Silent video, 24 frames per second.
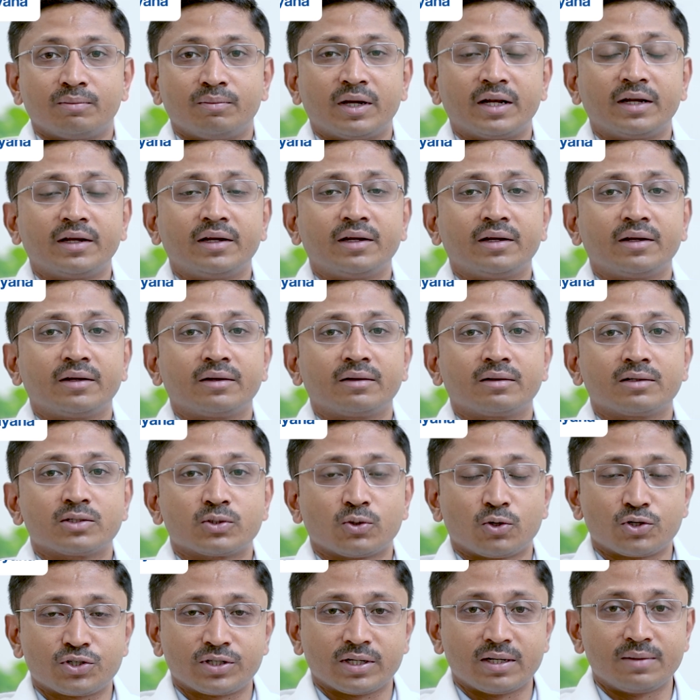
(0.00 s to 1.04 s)
many
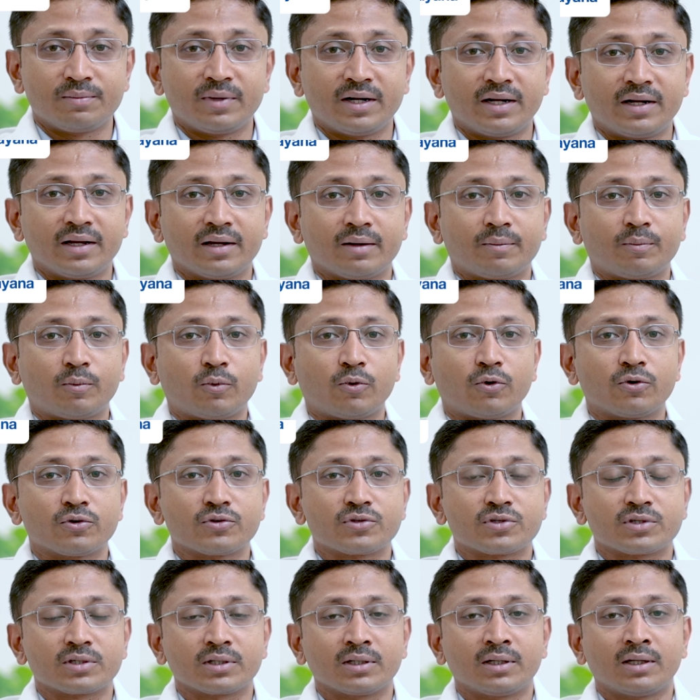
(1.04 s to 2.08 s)
social media
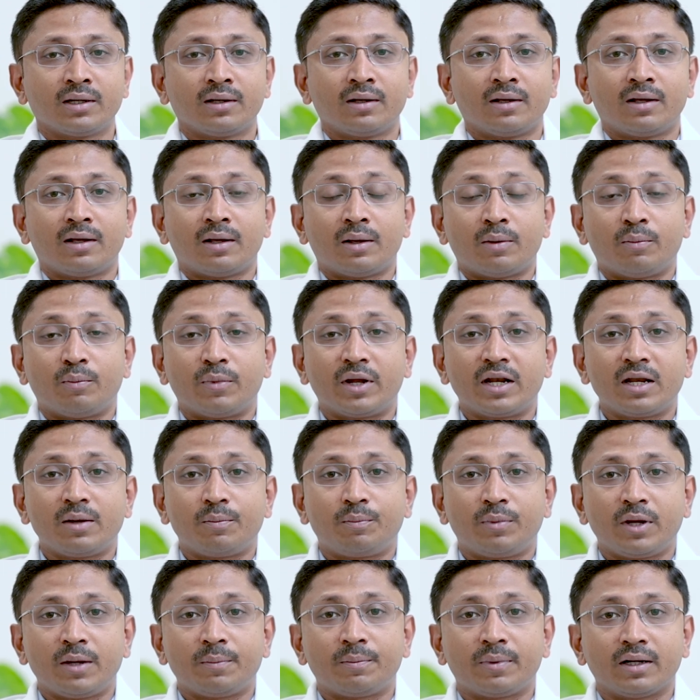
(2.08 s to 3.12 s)
posts, many
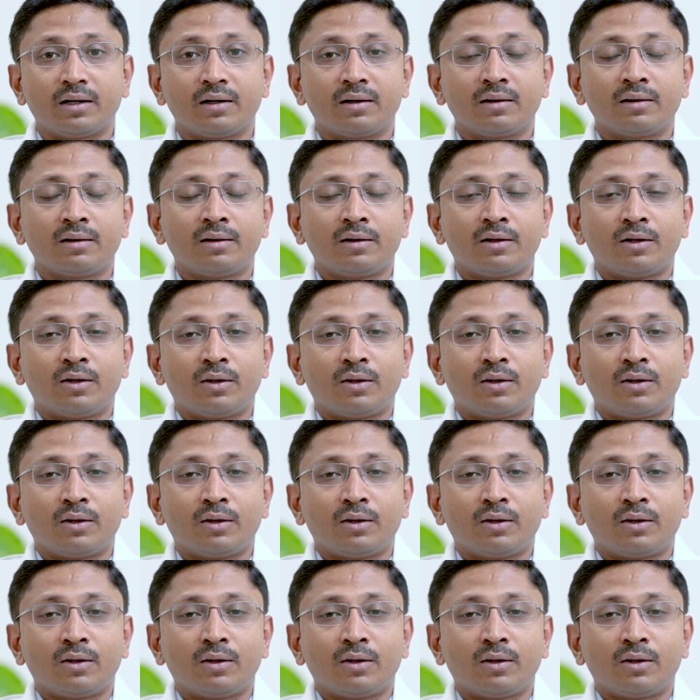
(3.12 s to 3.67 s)
people